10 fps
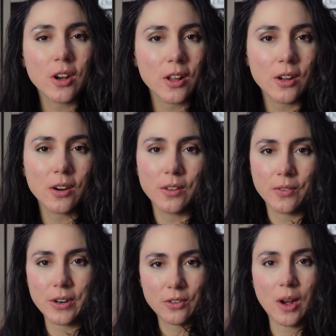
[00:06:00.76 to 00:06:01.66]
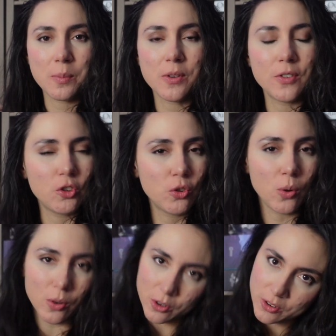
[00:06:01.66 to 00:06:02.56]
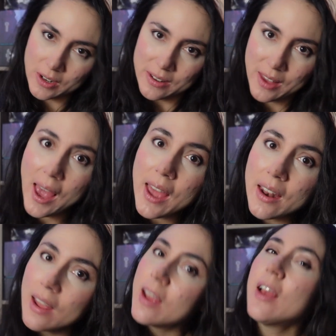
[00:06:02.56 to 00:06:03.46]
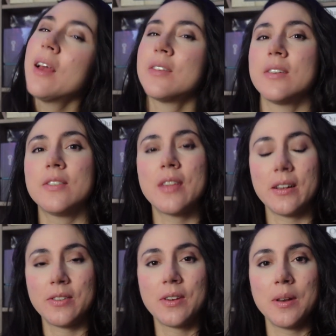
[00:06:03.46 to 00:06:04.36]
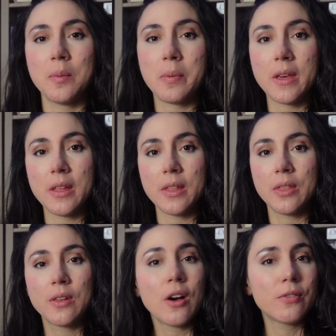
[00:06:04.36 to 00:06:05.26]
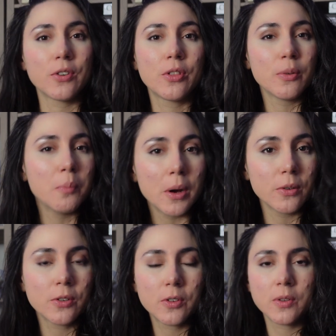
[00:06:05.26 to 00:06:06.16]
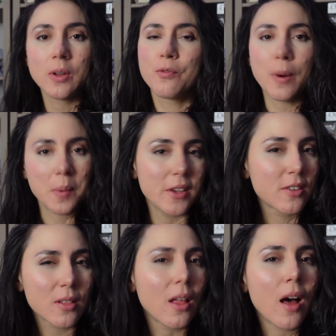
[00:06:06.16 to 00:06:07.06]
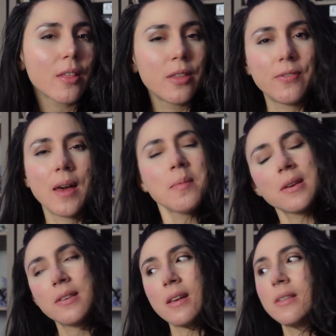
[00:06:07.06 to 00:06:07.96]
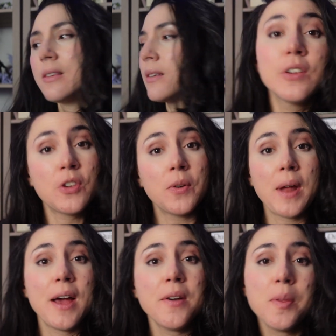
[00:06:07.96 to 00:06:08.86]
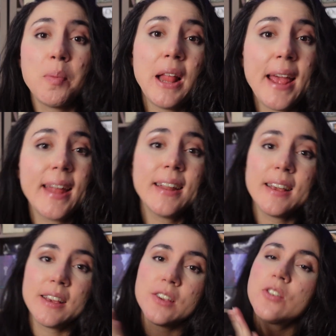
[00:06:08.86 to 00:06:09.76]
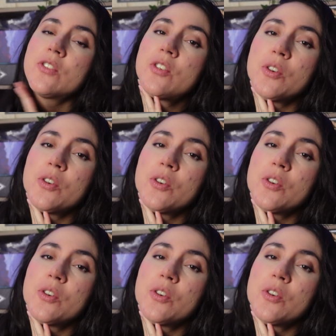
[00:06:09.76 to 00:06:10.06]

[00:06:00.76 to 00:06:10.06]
color on the very tops of his shoulders and his head, since that's gonna be covered the most from his cloth, if that makes sense. So now the plan is